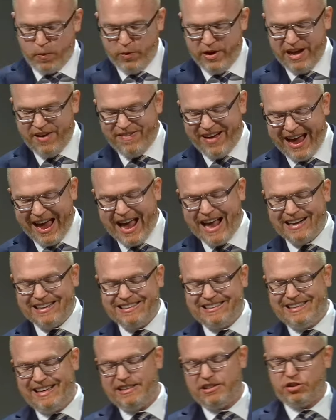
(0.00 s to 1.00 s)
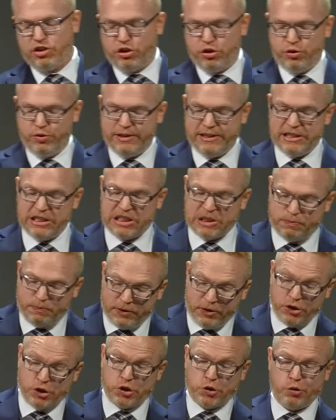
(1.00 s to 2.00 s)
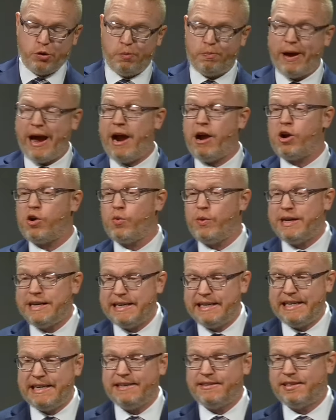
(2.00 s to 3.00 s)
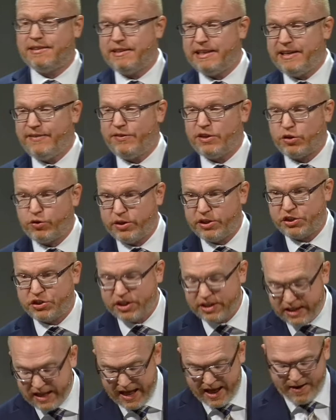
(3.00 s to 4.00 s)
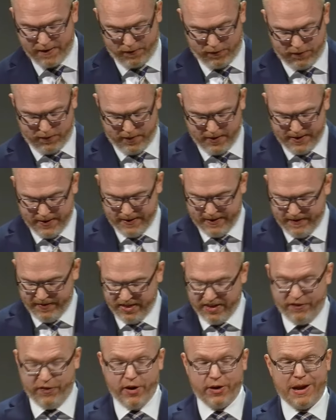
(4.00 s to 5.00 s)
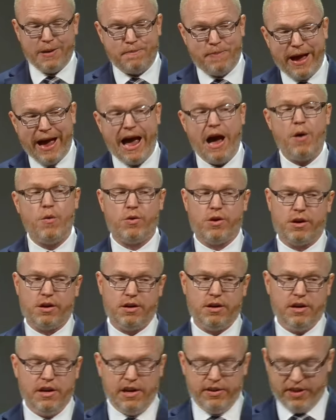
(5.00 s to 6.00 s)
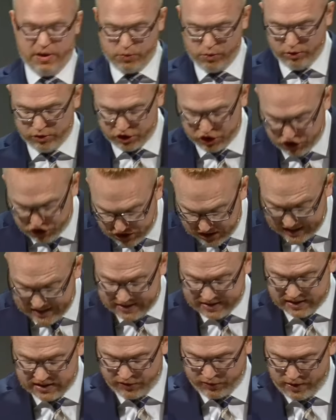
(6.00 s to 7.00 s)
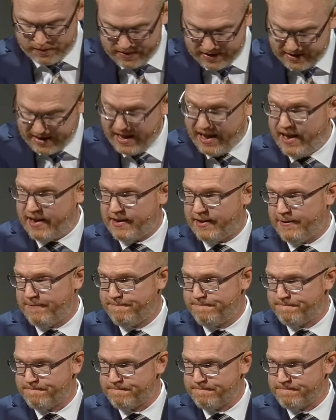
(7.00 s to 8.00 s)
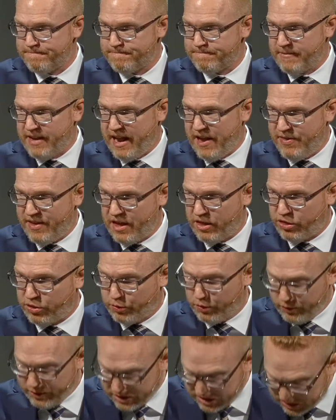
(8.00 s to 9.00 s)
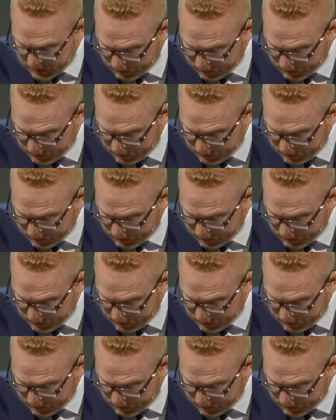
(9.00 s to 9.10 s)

we have access to the spiritual power we need to live the Christian life, the very power that rose Jesus from the dead. And that through the